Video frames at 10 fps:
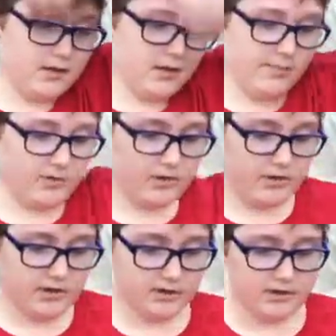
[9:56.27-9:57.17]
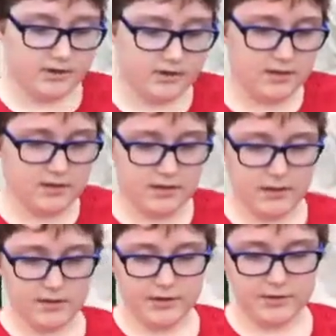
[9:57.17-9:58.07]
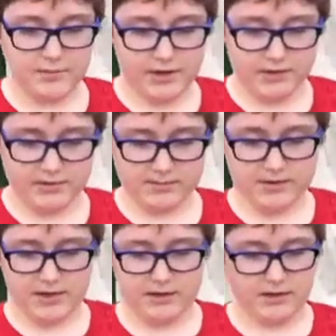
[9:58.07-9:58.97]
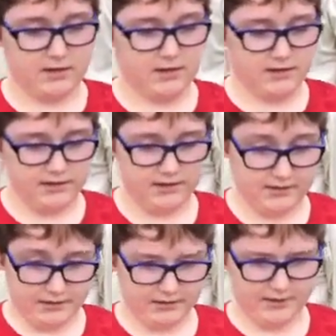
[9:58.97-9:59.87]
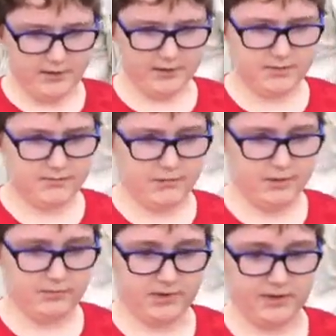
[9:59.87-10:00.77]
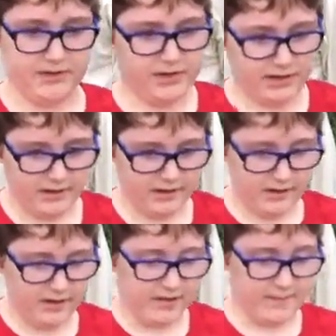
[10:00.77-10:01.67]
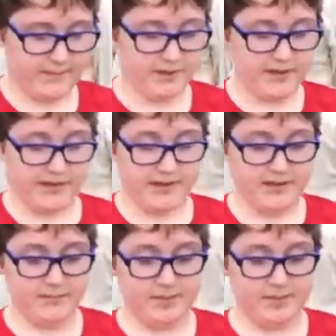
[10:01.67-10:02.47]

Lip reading: The Know Nothing Party was behind these acts of violence. They put the idea in